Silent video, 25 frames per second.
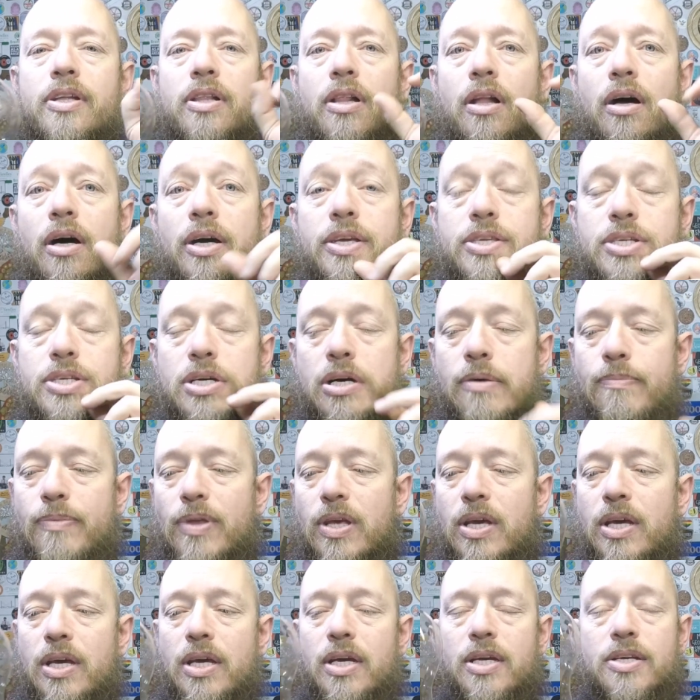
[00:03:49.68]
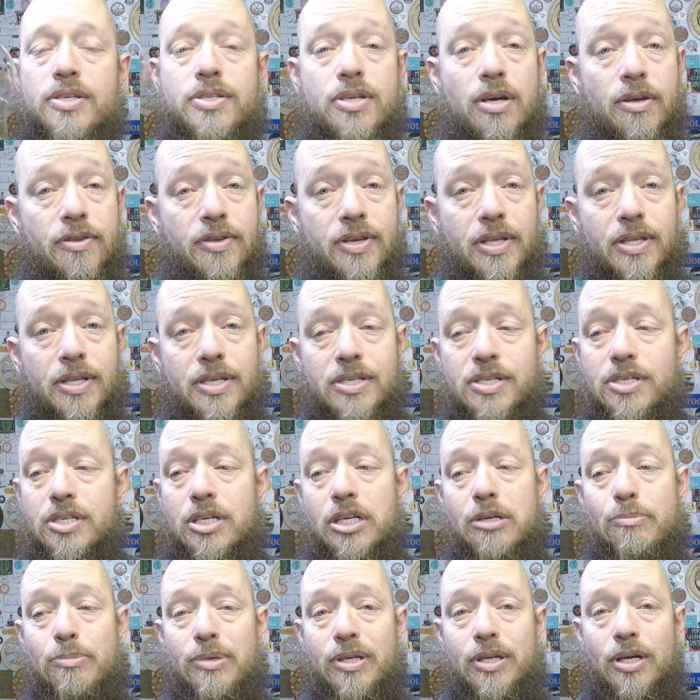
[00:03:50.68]
light up. So I think this is going
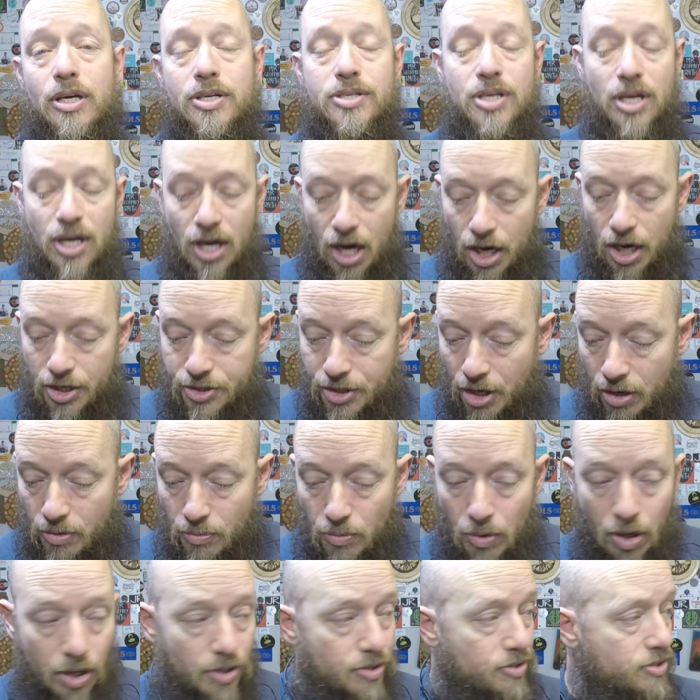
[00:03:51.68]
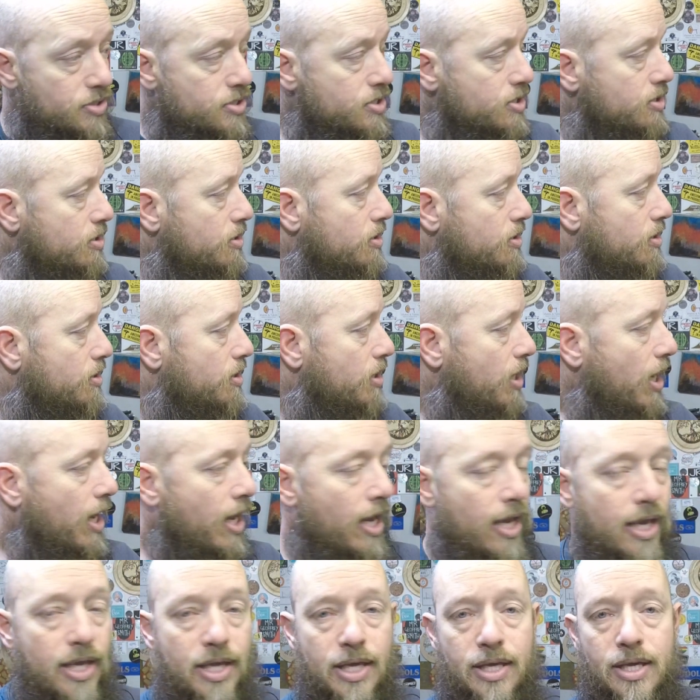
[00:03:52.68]
to be nice. I don't want
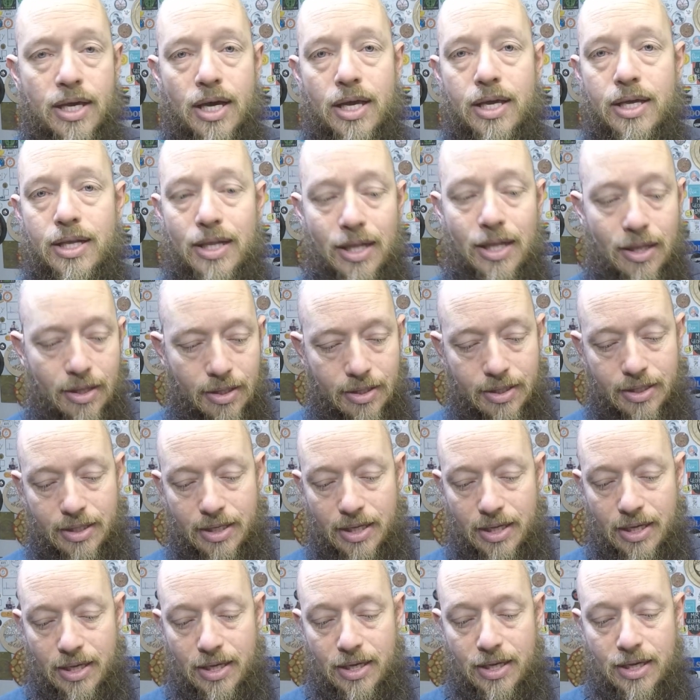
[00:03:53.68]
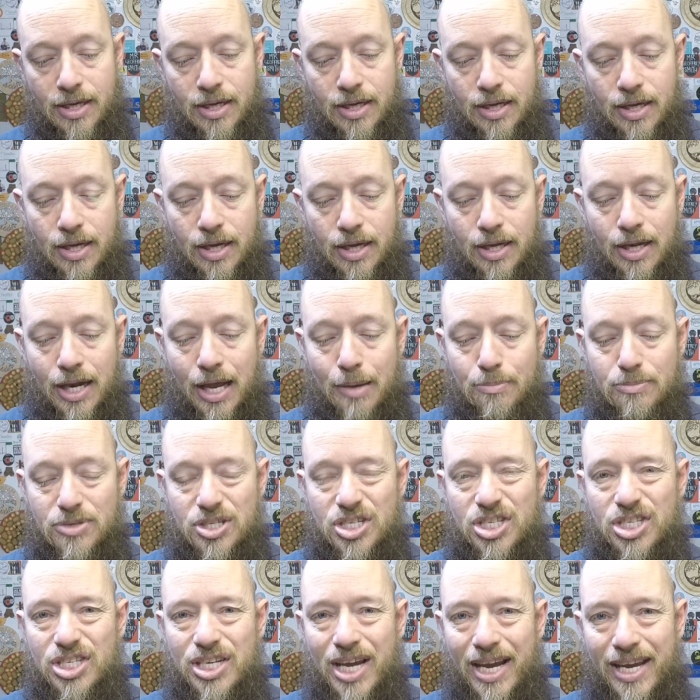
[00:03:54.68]
a lamp
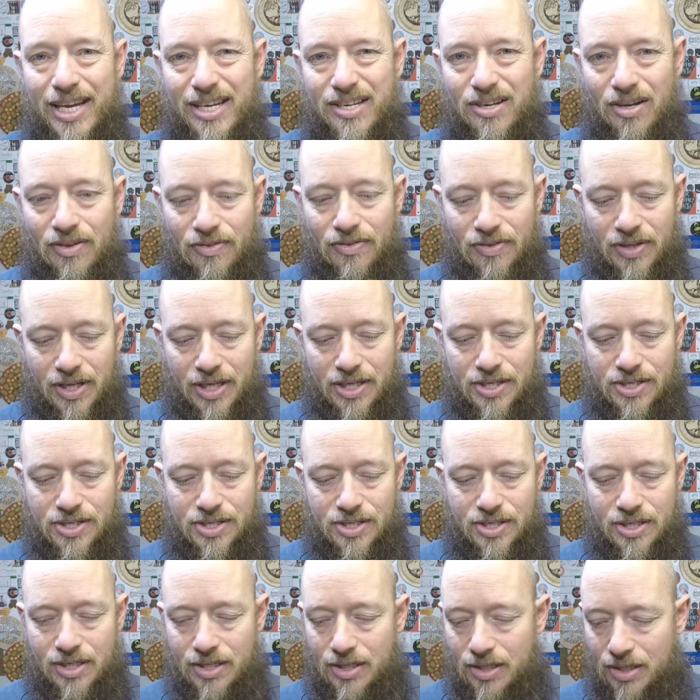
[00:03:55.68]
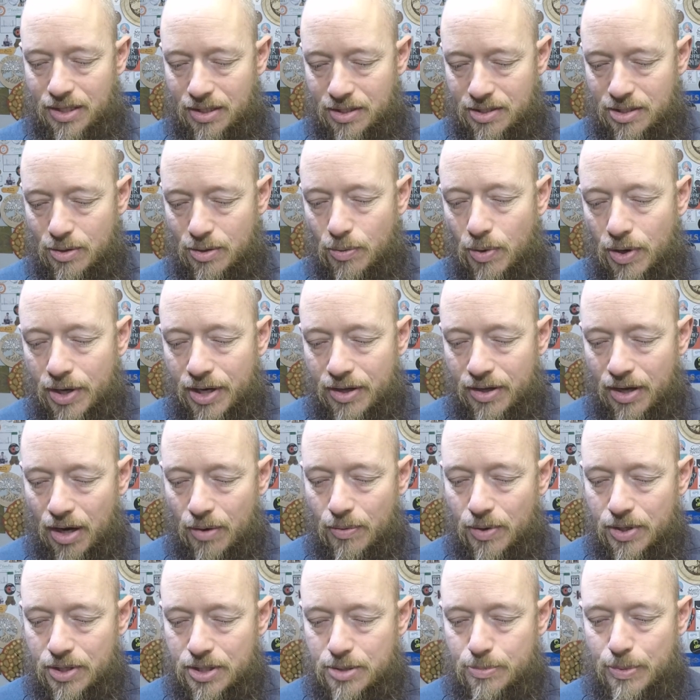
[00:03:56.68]
shade on this. So I want
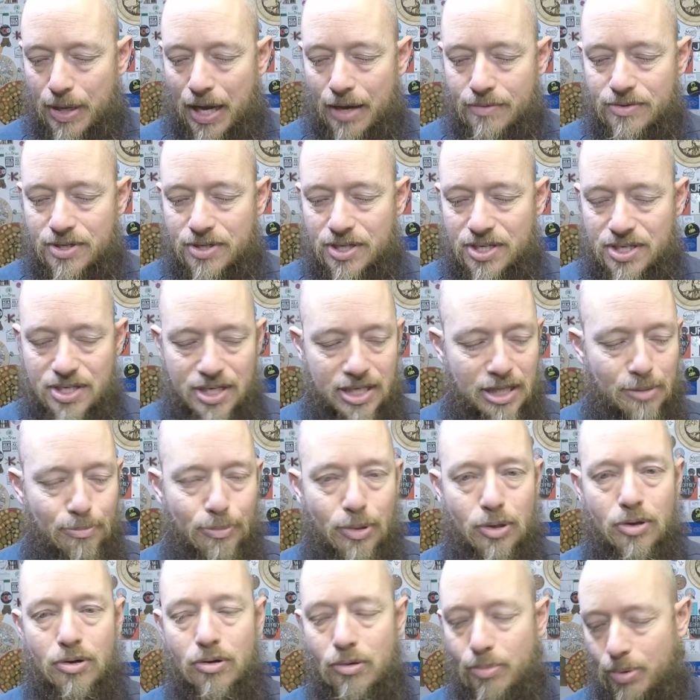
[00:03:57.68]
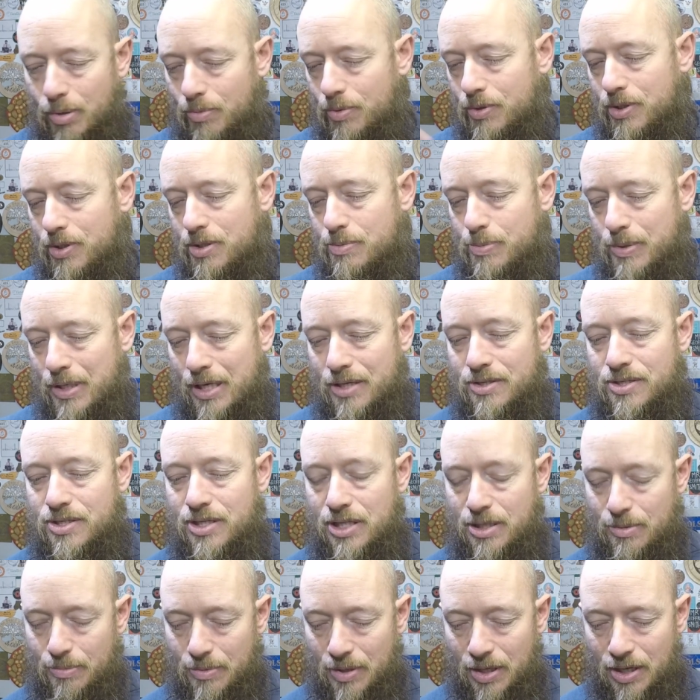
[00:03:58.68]
it to be able to see the bulb. I want it to be able to
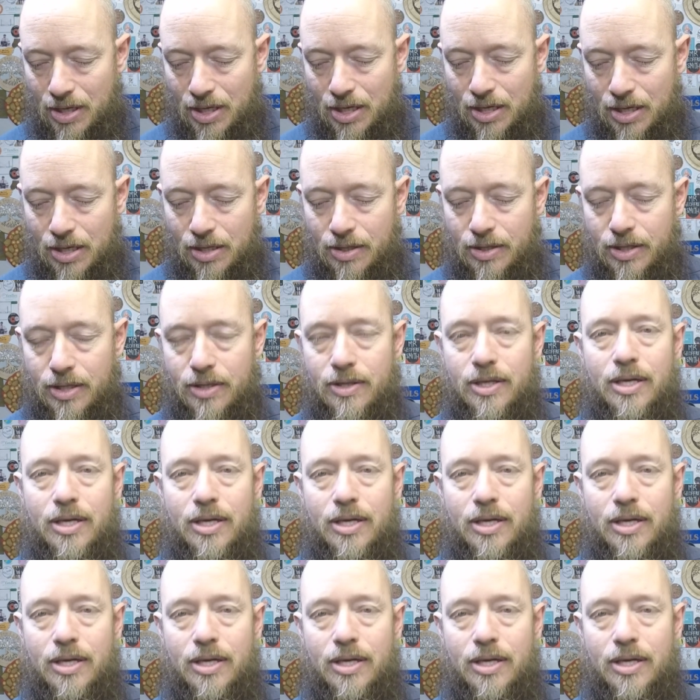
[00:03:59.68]
see the